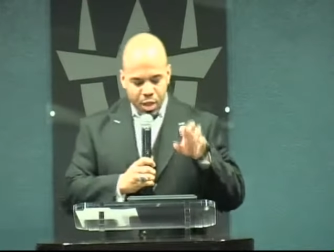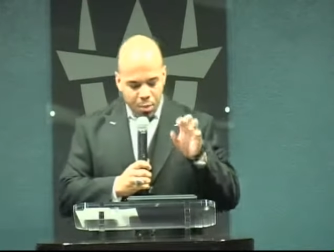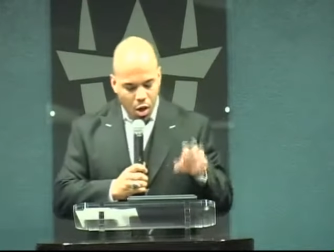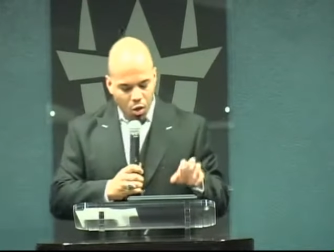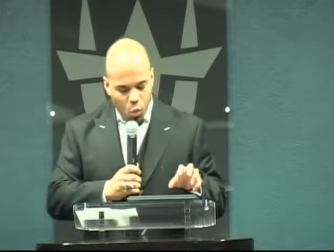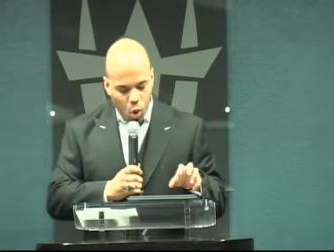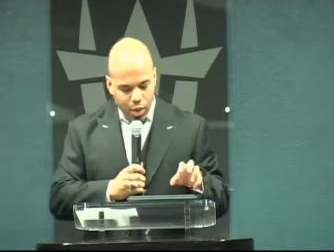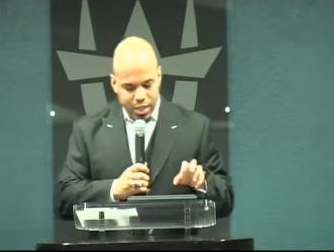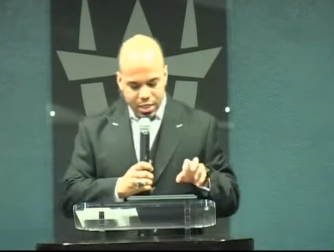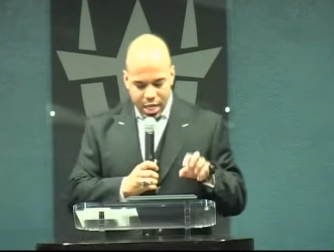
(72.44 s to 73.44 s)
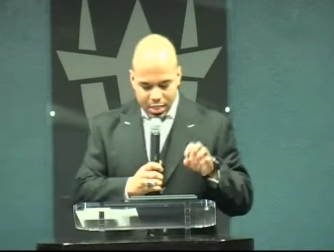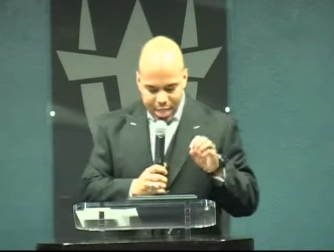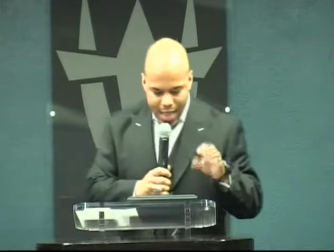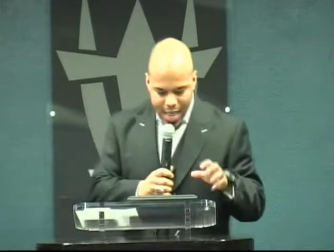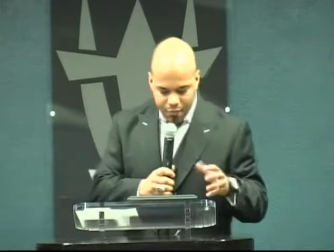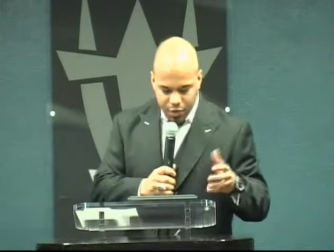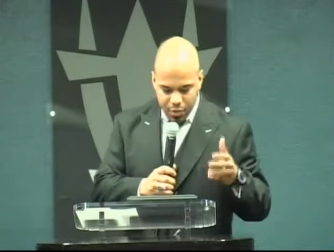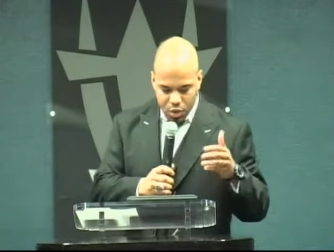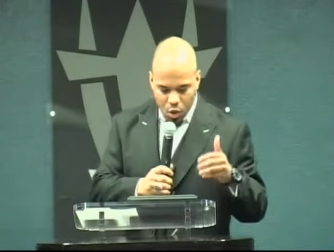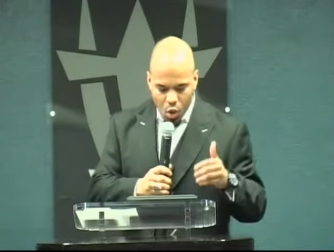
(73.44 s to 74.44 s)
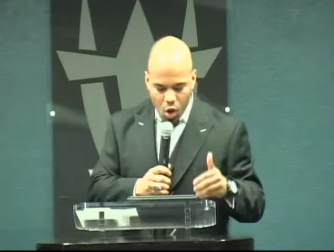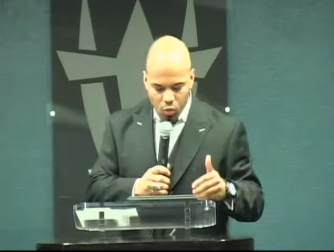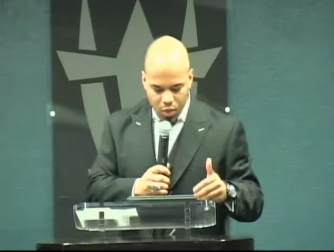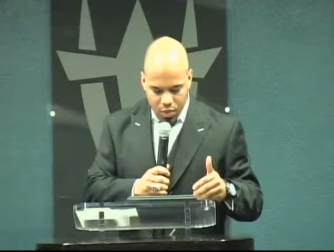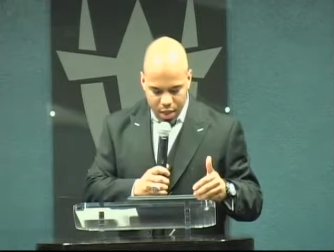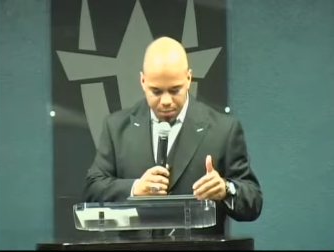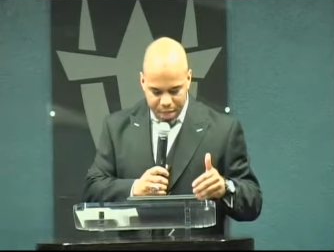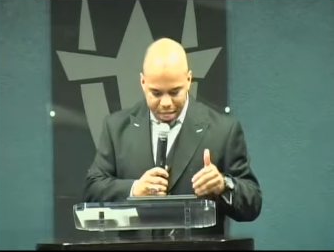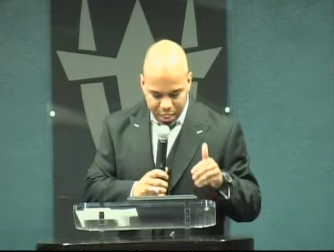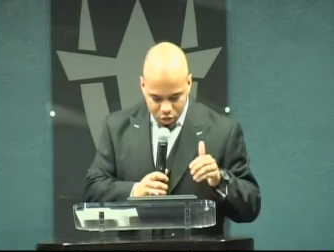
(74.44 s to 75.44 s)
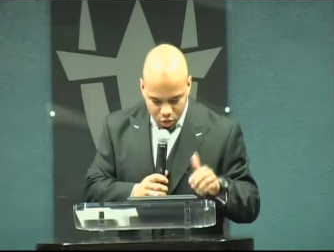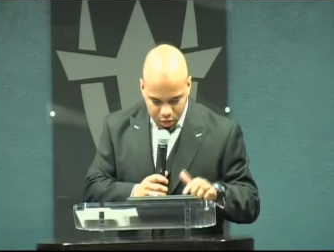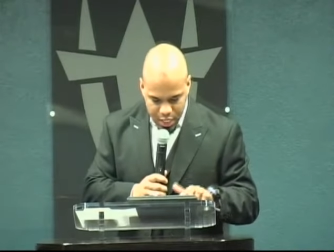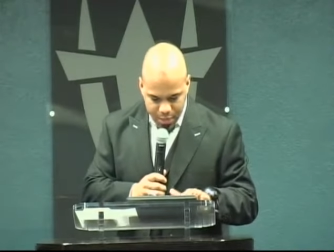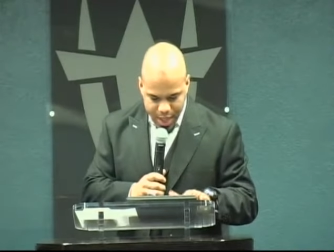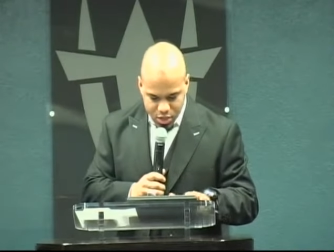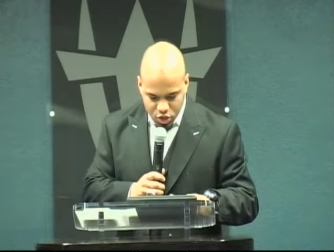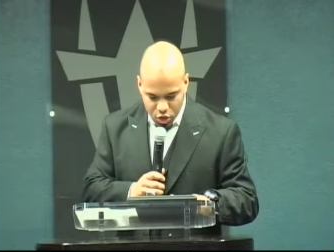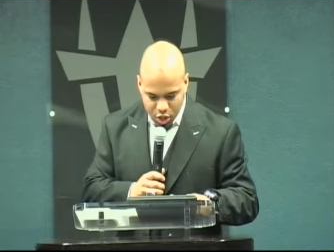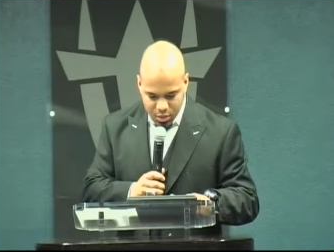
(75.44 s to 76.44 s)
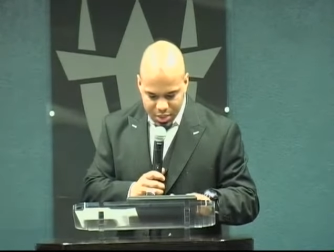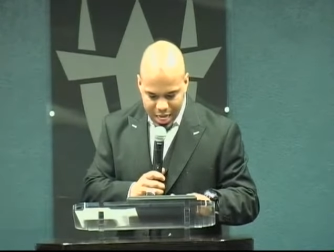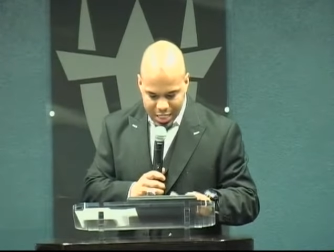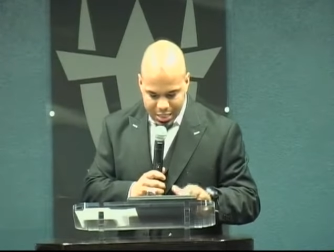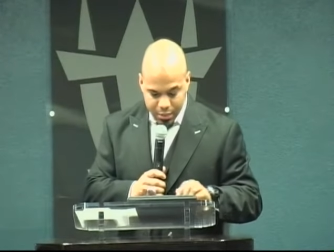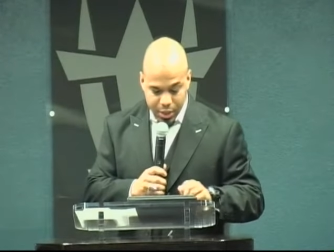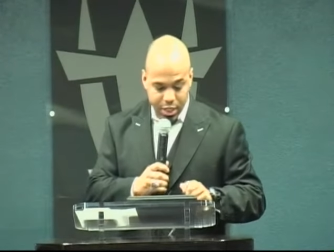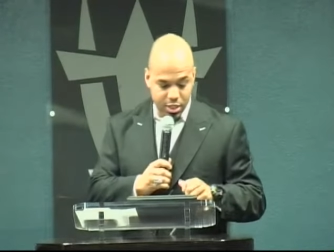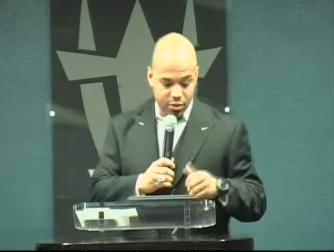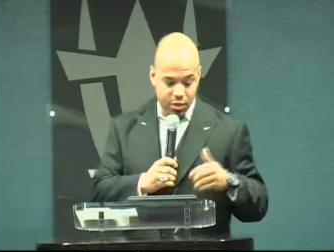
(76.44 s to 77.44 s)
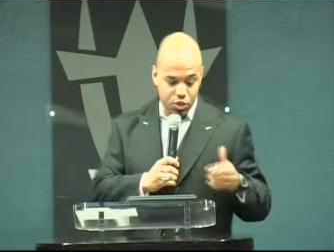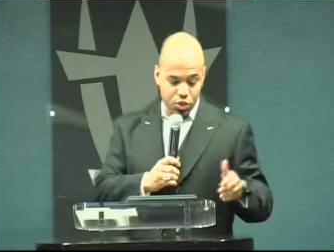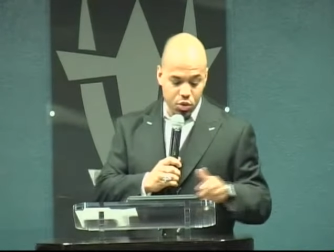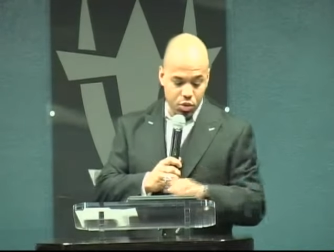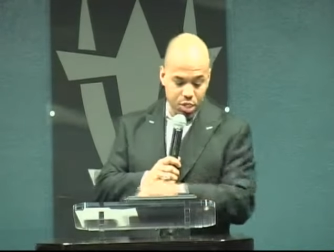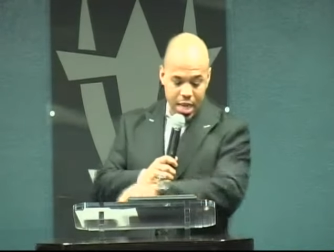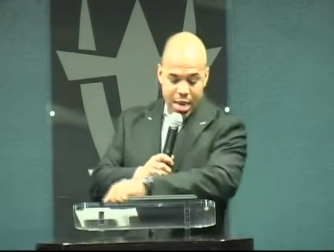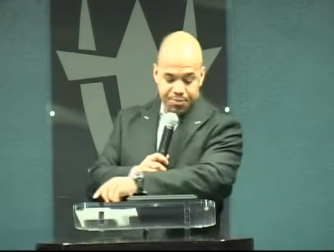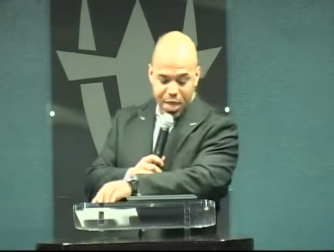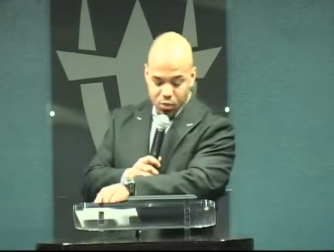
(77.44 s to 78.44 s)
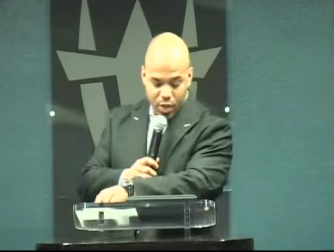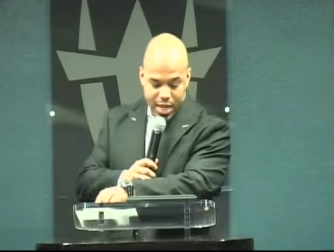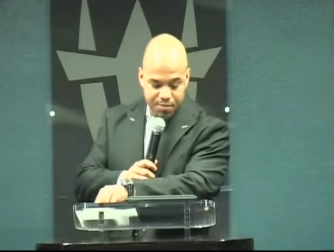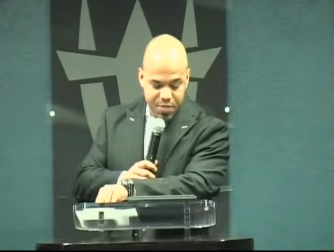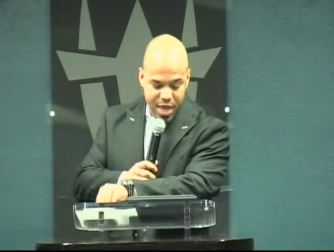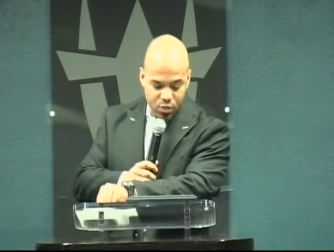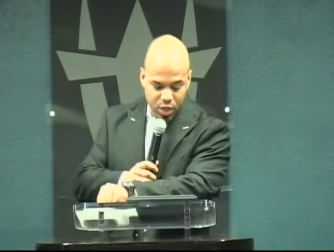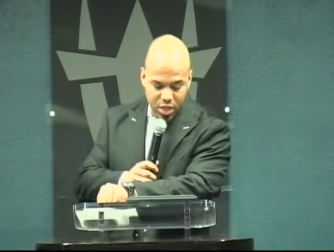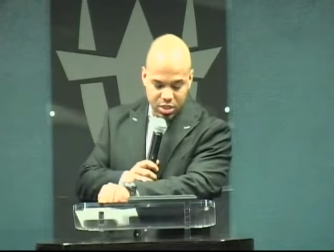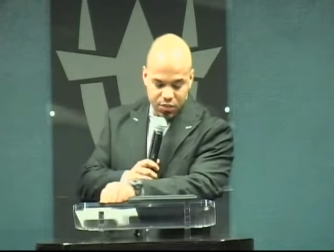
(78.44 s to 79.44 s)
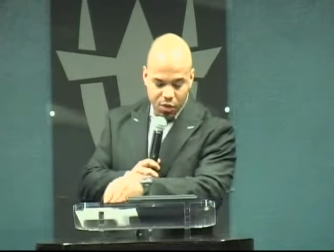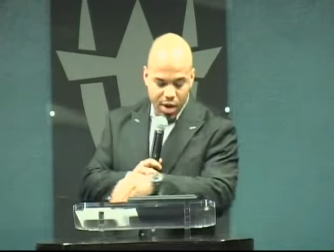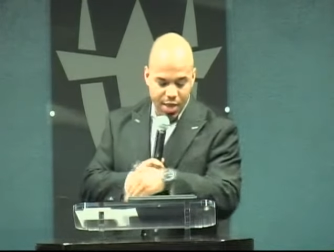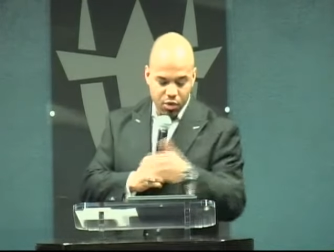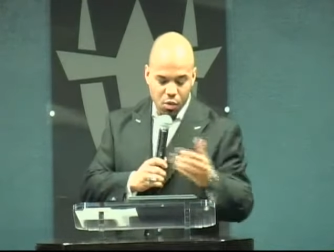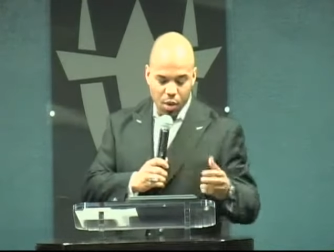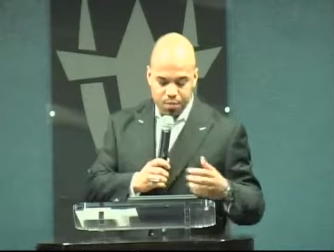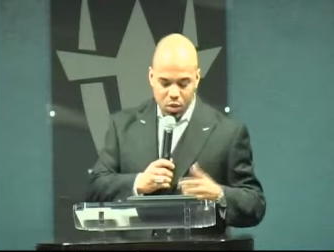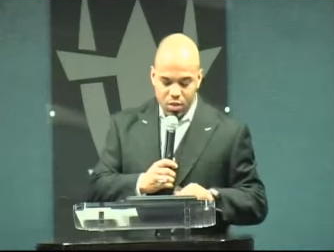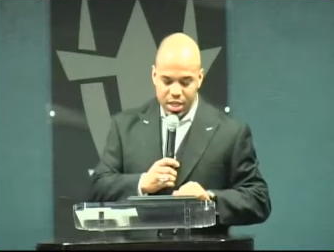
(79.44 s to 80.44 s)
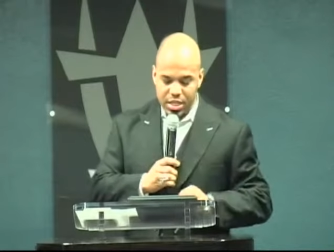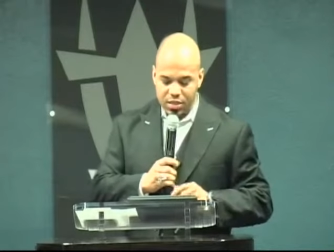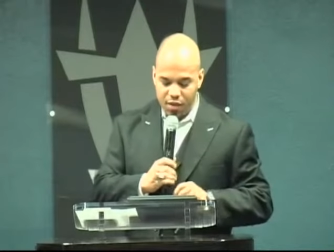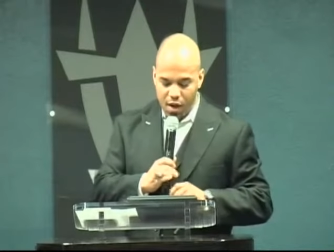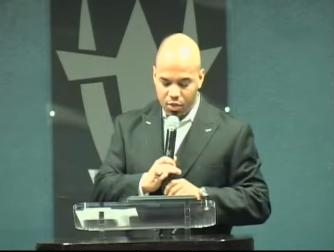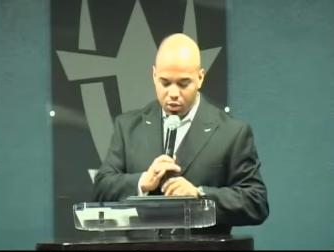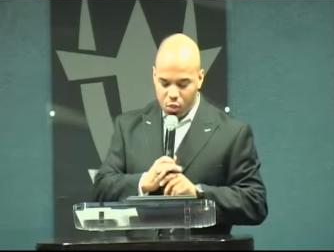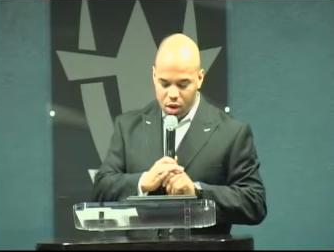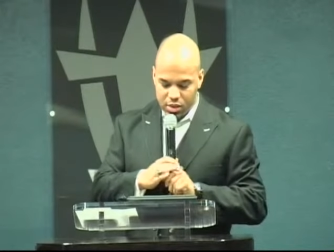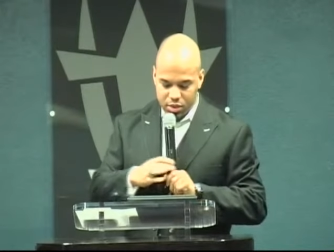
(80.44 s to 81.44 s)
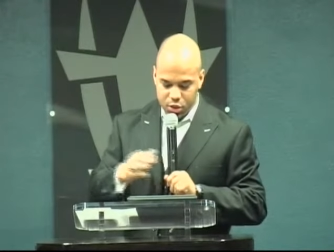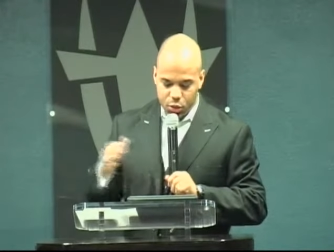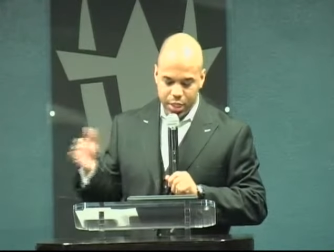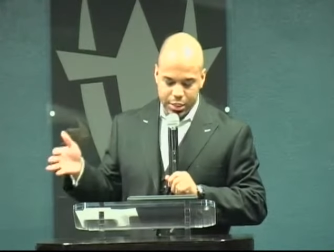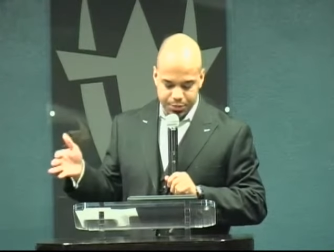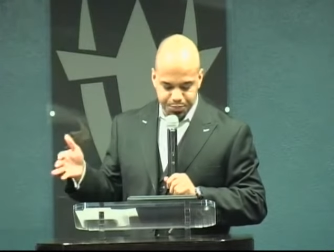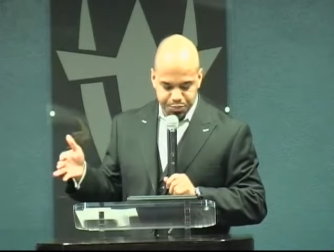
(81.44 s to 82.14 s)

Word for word: Paul wanted uh, to have him go on with him, and he took him and circumcised him because of the Jews that were in that region, for everyone knew that his father was Greek.